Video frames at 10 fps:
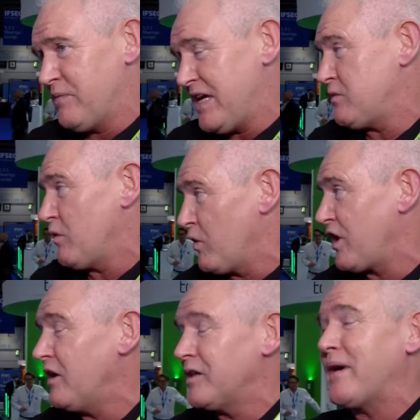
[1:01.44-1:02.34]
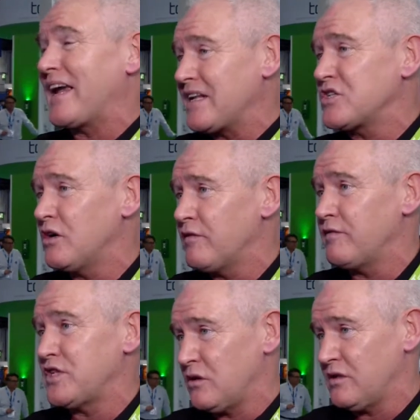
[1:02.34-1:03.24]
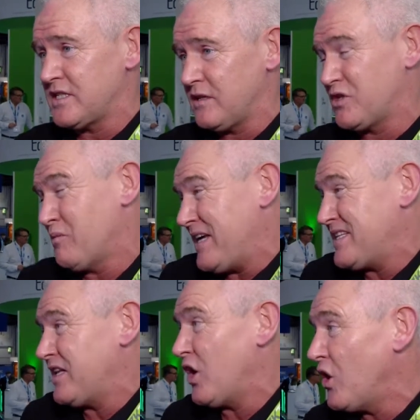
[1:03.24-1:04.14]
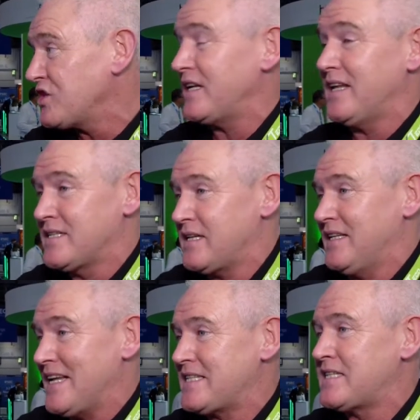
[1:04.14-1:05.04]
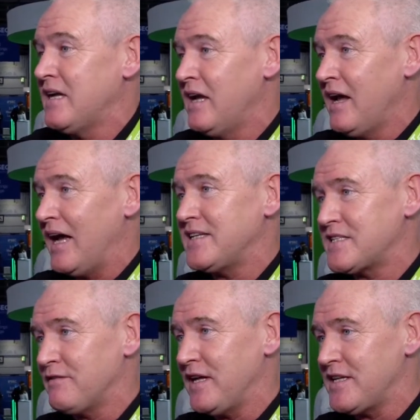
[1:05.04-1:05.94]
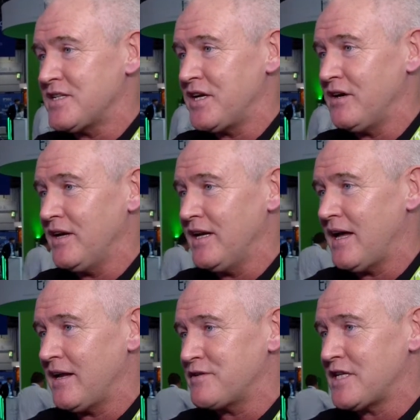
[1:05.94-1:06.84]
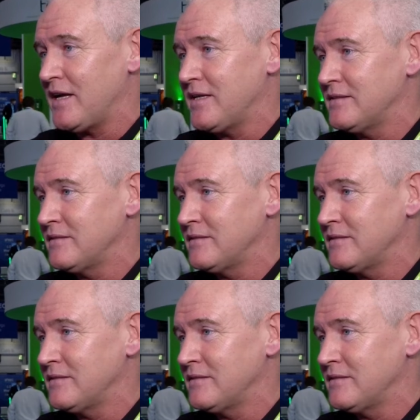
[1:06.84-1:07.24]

basically we're working on the back-end server of it. So basically the launch is at this event this year at IFSEC.